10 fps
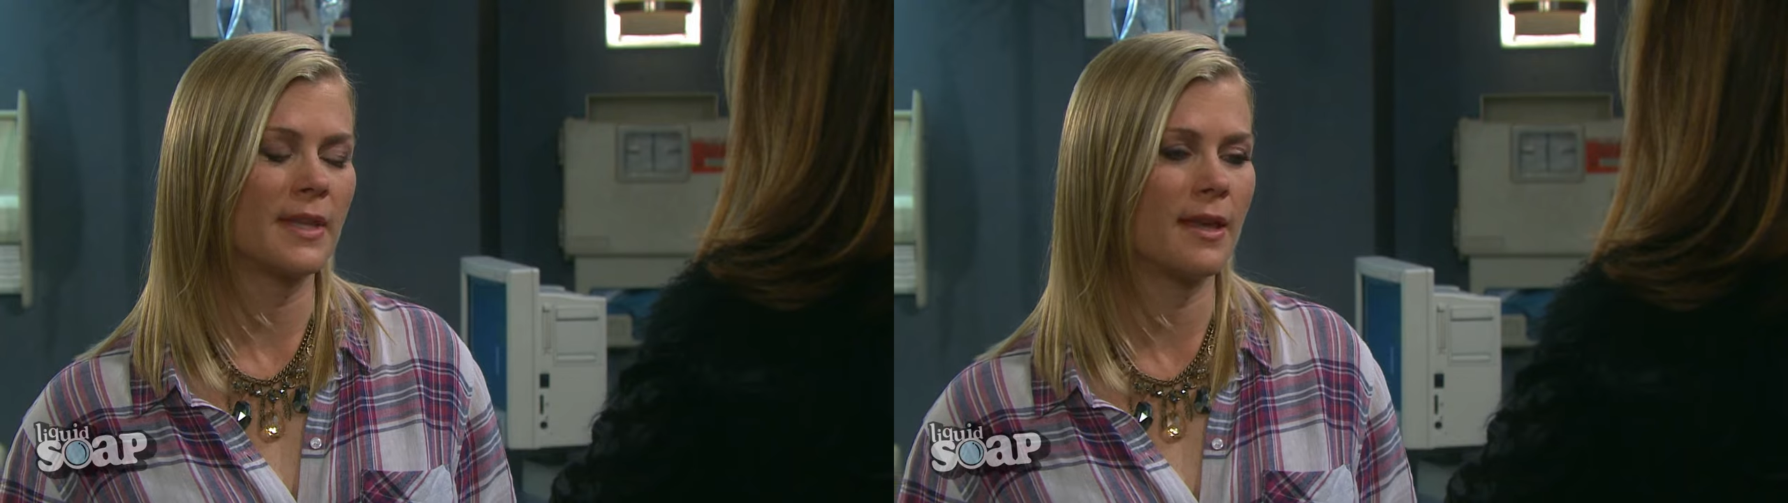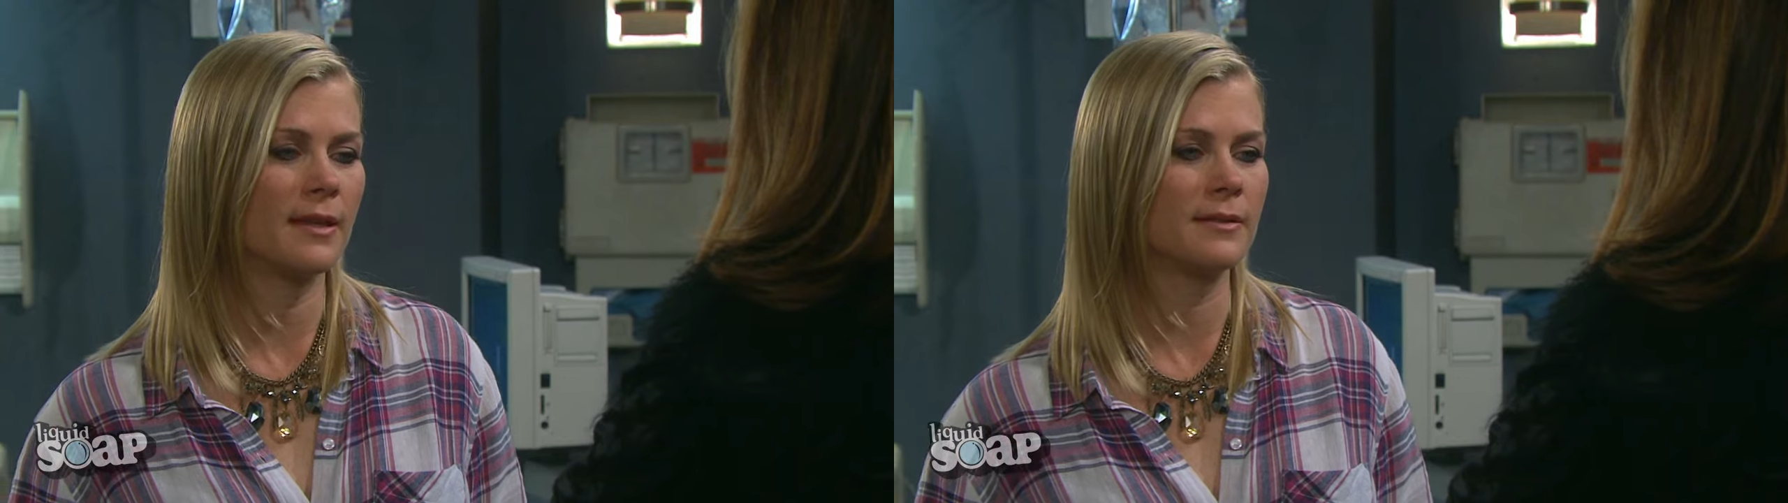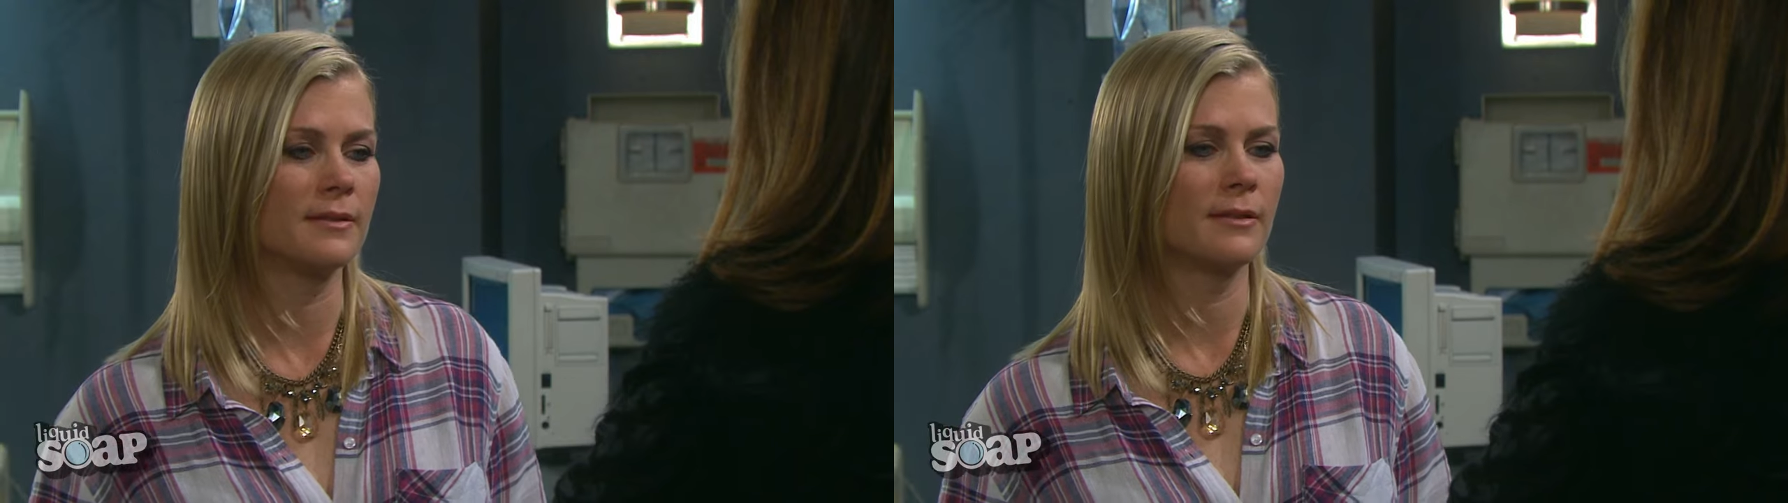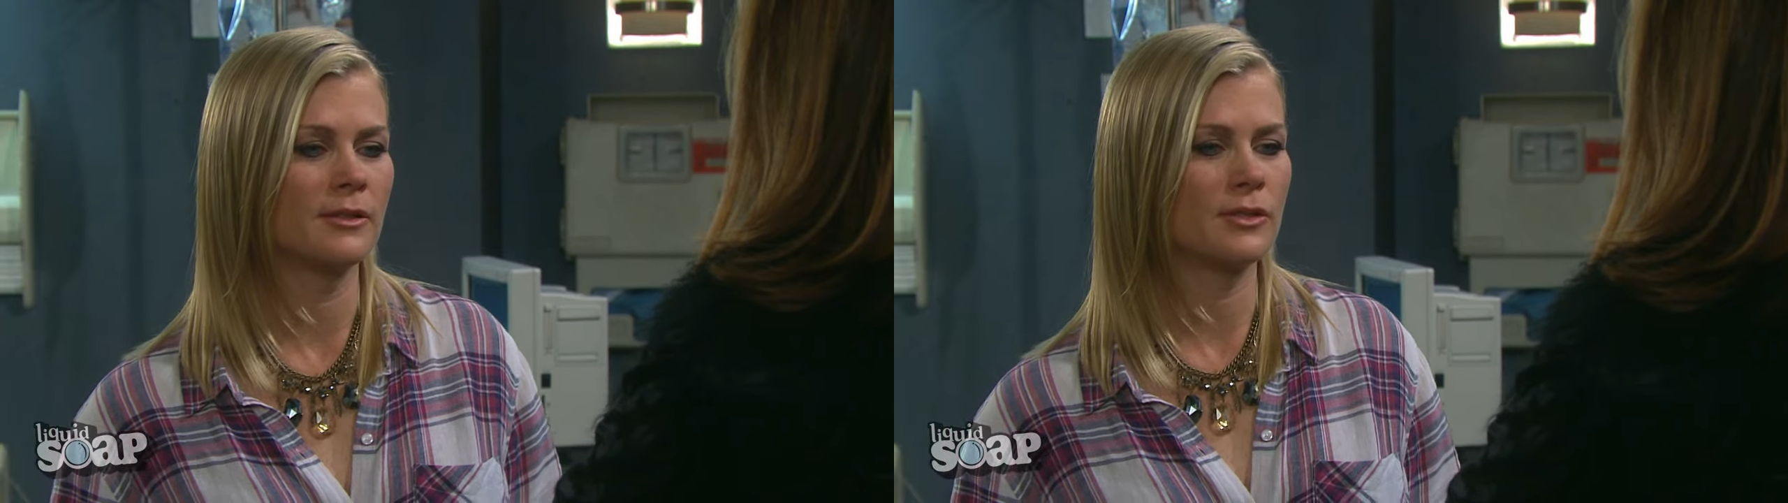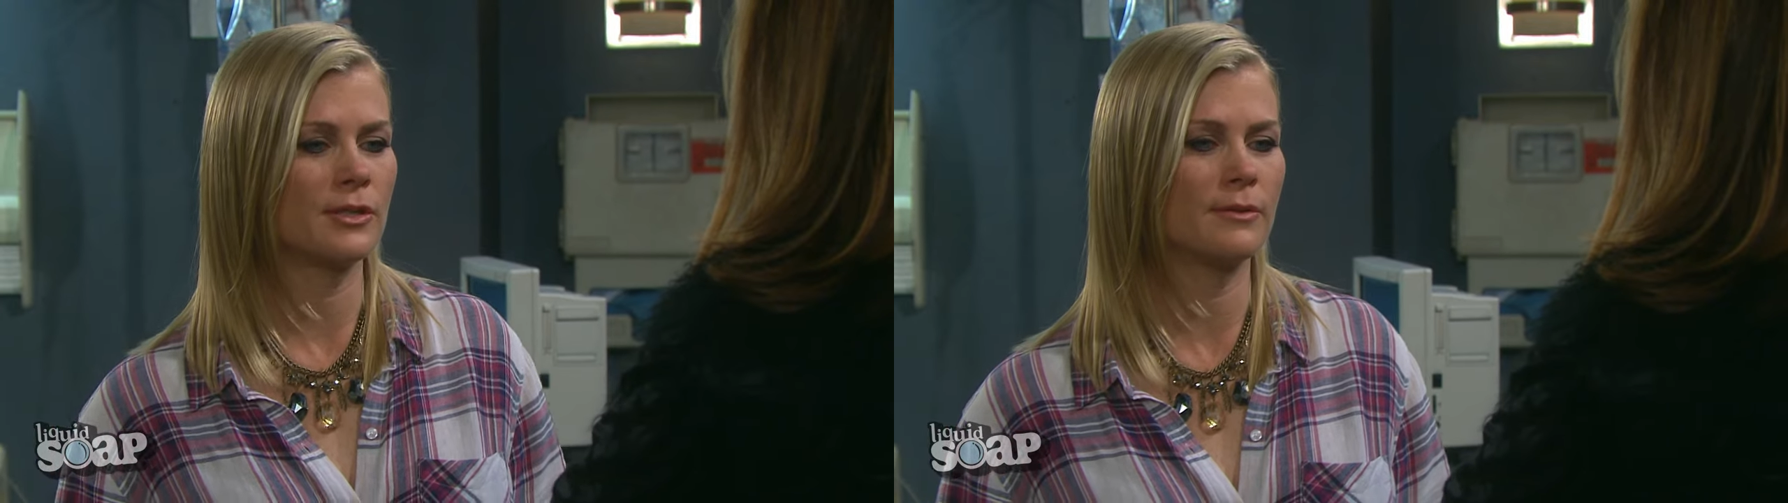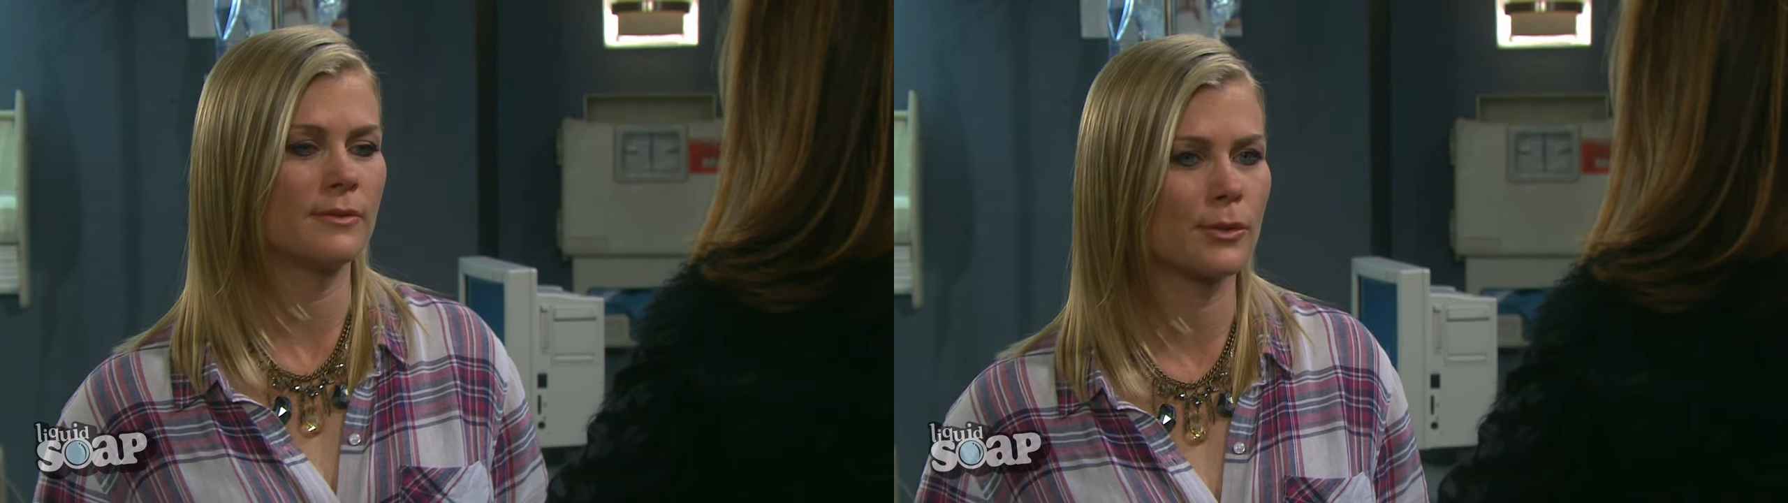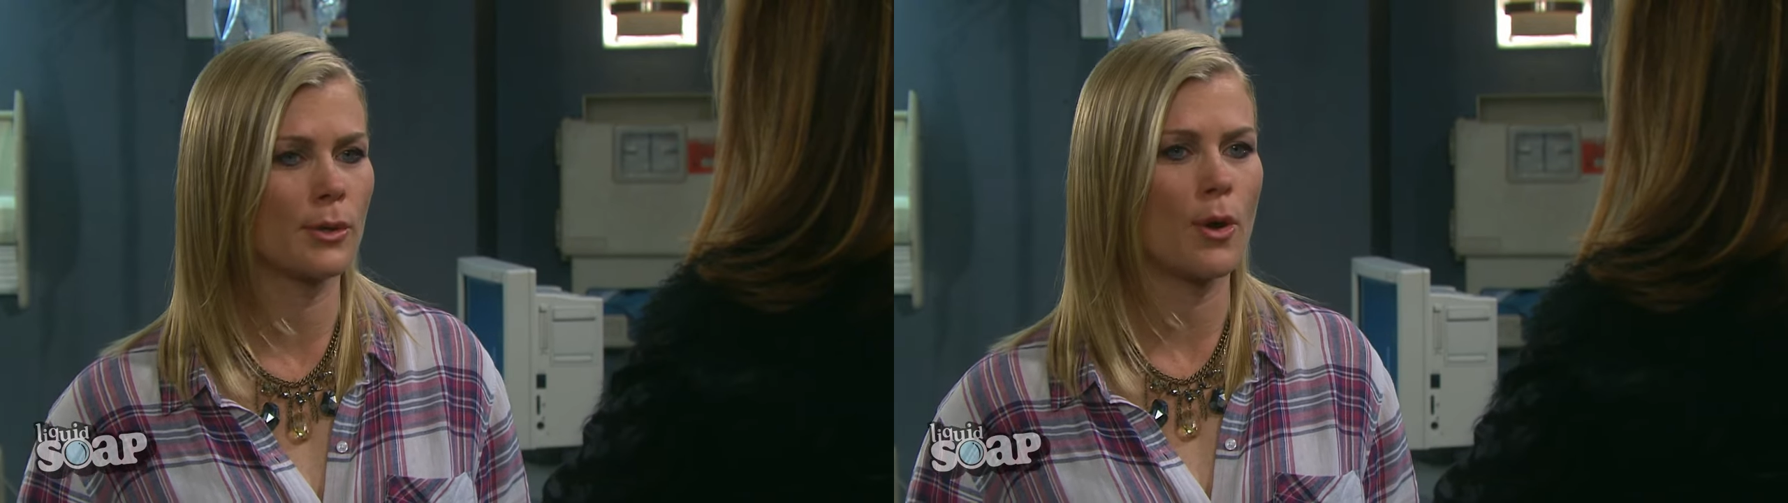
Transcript: and she used her